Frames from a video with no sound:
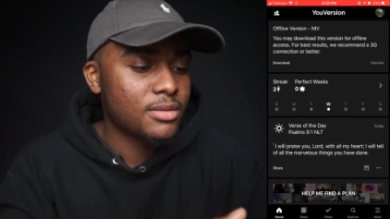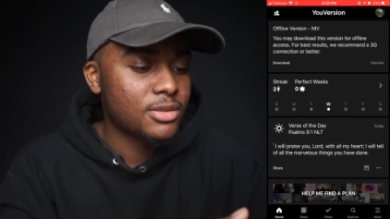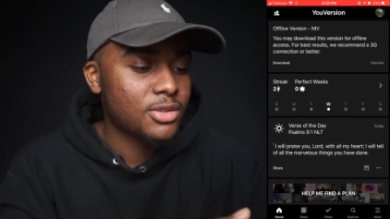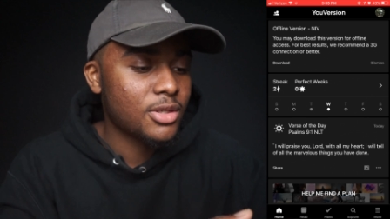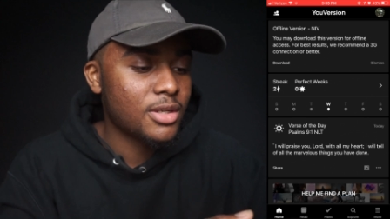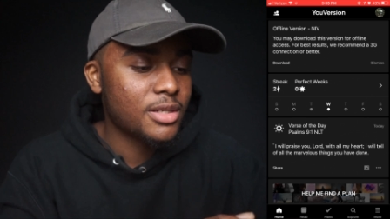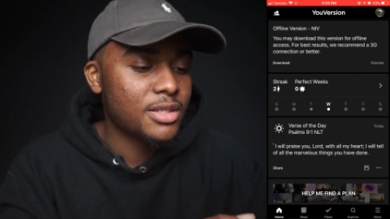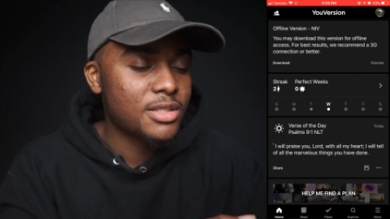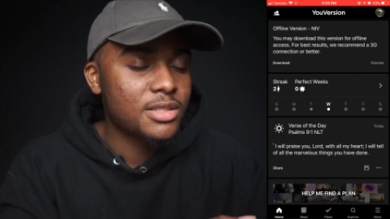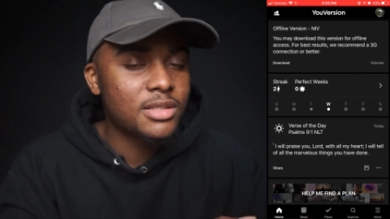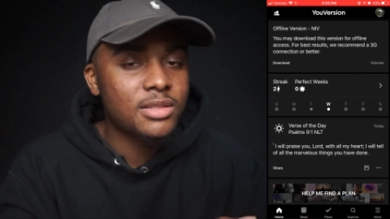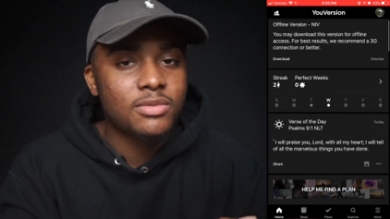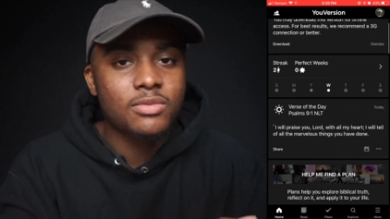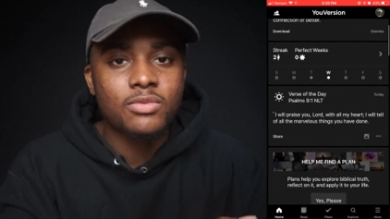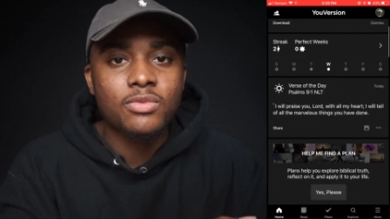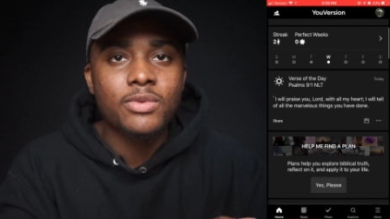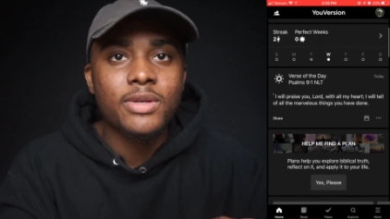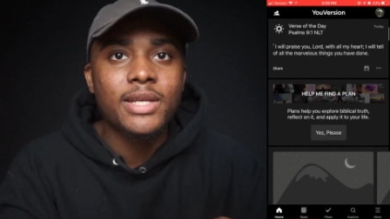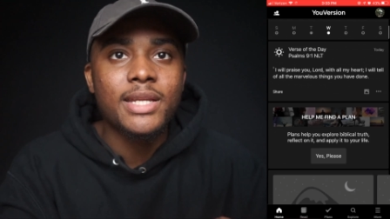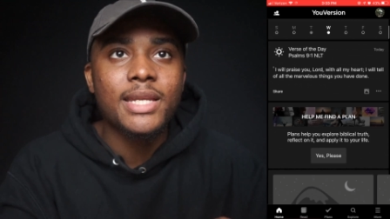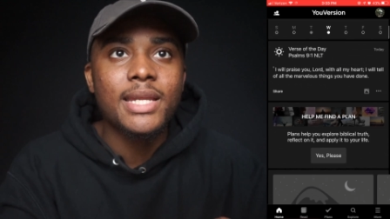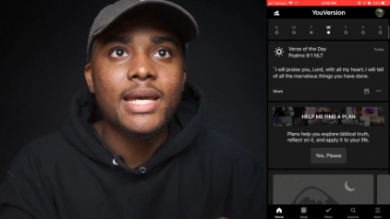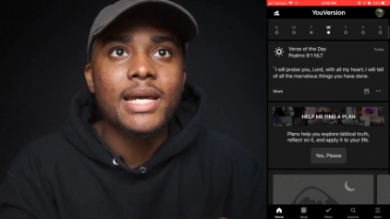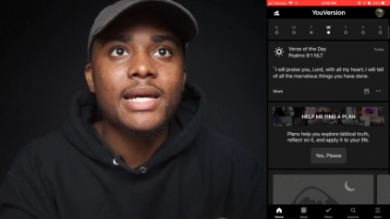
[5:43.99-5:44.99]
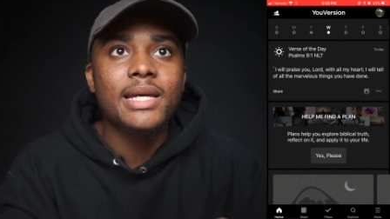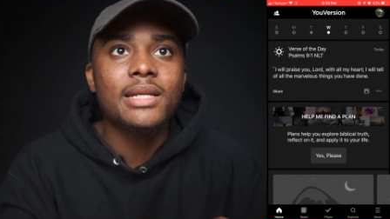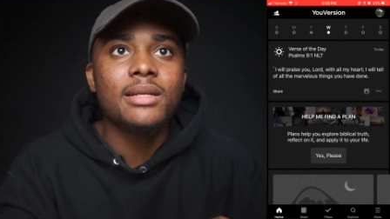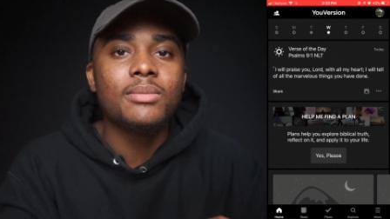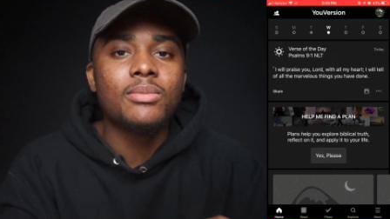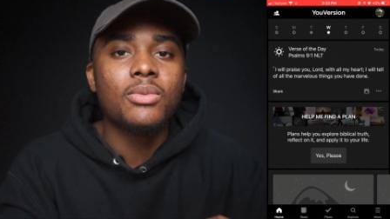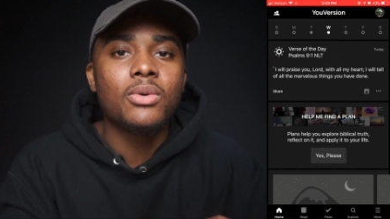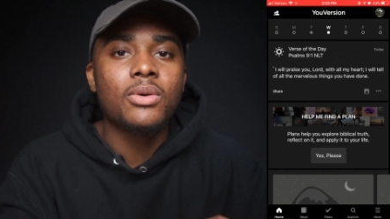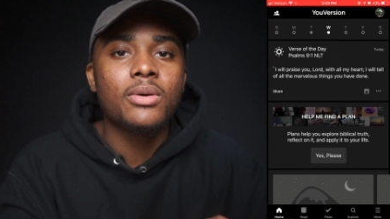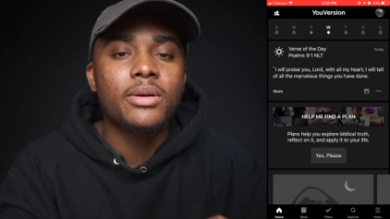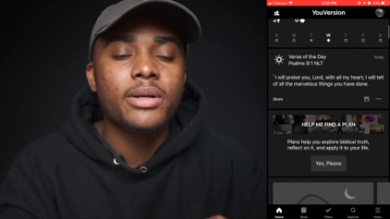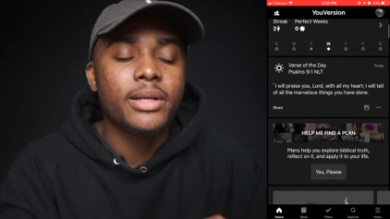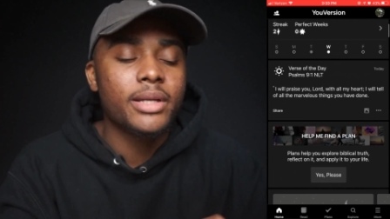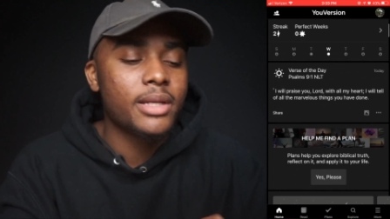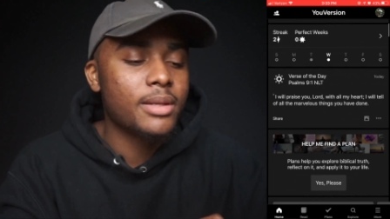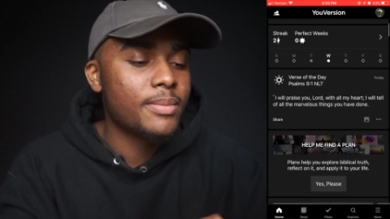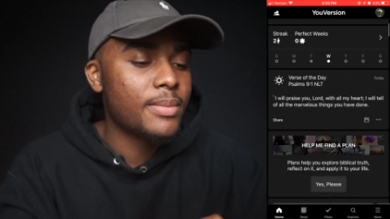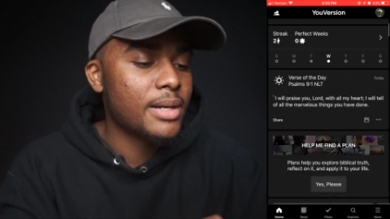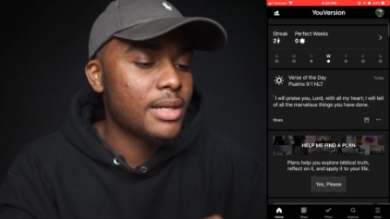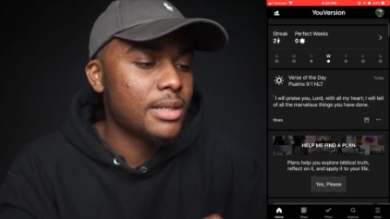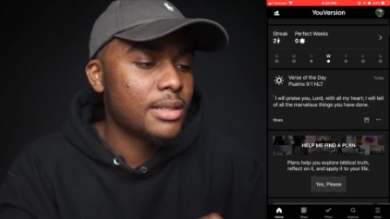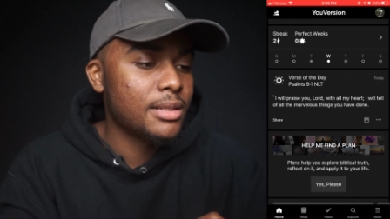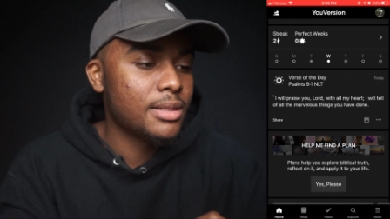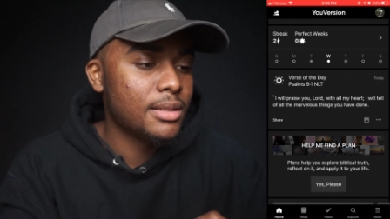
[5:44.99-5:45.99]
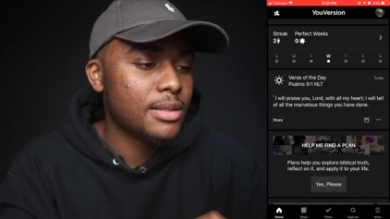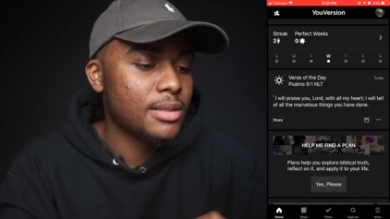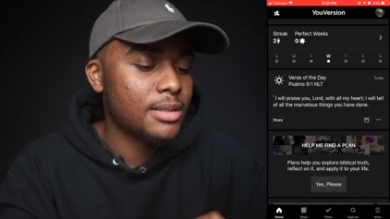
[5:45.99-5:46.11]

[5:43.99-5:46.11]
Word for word: So I just read that in the morning, get my